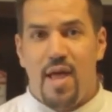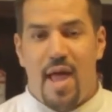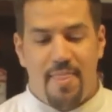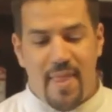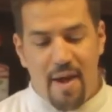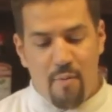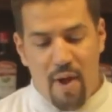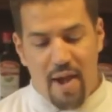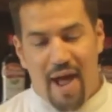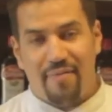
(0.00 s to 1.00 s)
And then
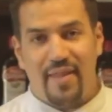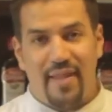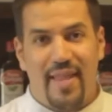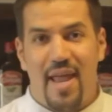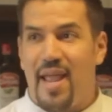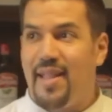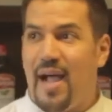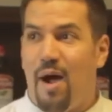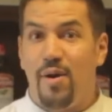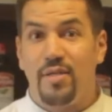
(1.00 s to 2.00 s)
when after 8
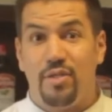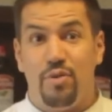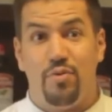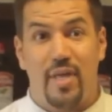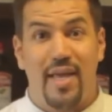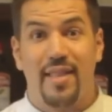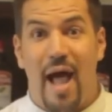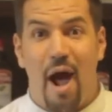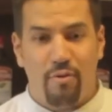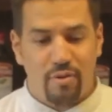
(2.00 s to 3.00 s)
hours, you take it
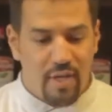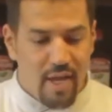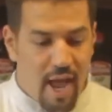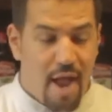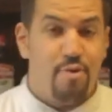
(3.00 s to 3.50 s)
out and